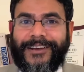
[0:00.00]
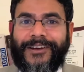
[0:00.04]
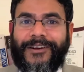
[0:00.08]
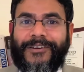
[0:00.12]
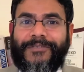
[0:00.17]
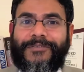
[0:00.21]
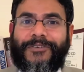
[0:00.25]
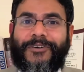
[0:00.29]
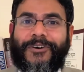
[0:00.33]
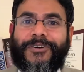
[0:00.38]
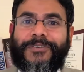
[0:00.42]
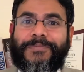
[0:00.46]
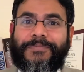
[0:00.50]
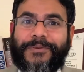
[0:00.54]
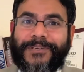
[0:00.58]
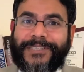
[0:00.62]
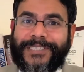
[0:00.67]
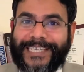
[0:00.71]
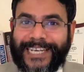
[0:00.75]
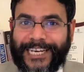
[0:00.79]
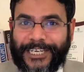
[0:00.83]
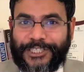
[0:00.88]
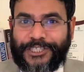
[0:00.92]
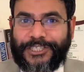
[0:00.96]
For
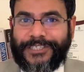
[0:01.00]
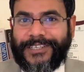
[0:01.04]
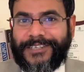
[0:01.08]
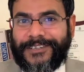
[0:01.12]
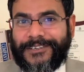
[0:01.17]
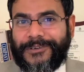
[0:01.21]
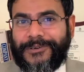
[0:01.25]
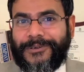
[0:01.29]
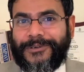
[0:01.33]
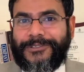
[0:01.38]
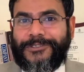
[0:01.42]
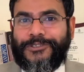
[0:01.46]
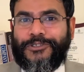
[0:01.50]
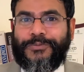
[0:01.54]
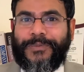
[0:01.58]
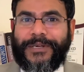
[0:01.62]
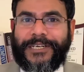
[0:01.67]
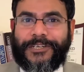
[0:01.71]
possession in a good to be